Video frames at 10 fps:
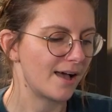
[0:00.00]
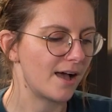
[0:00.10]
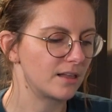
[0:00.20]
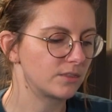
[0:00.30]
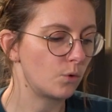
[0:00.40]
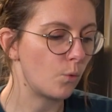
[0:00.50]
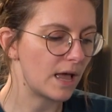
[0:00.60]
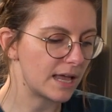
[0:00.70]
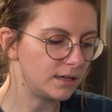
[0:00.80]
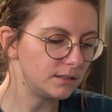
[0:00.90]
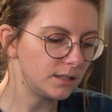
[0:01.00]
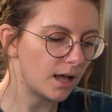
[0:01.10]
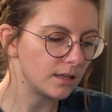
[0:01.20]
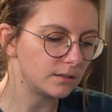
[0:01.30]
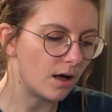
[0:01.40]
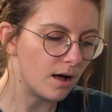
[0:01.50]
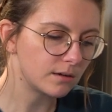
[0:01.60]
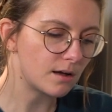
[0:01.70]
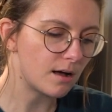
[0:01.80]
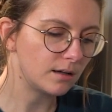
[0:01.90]
Uh, the wail, a
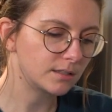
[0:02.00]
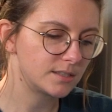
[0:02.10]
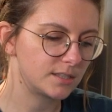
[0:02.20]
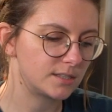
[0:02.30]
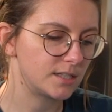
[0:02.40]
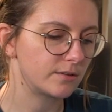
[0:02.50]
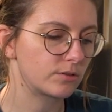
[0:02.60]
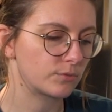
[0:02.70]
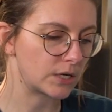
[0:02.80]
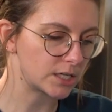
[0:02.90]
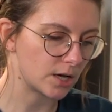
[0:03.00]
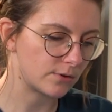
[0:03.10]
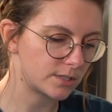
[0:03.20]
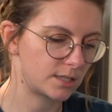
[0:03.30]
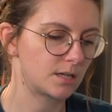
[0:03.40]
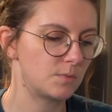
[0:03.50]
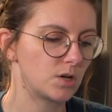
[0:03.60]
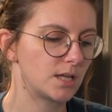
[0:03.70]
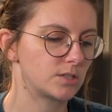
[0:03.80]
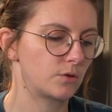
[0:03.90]
long call consisting of three notes and
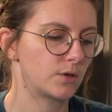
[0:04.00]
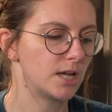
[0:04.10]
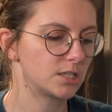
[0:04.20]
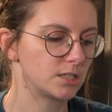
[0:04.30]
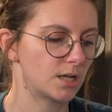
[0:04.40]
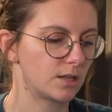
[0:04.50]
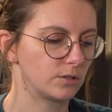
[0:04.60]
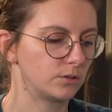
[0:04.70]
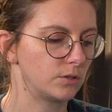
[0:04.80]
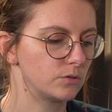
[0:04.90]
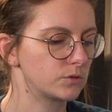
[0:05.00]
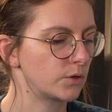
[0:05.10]
communicates location to other loons.